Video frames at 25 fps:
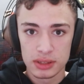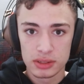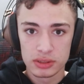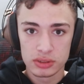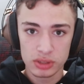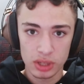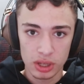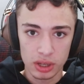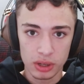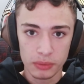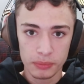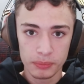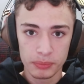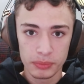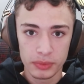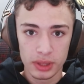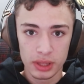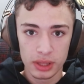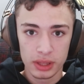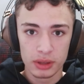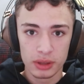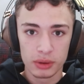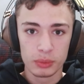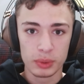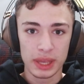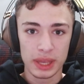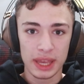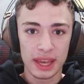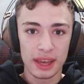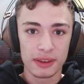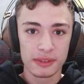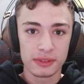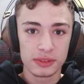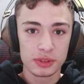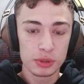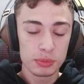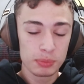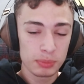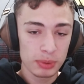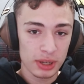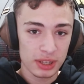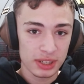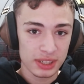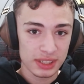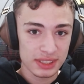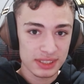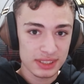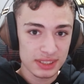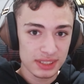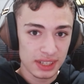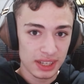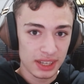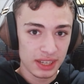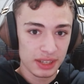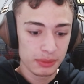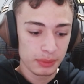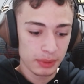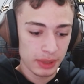So we have 2 products today.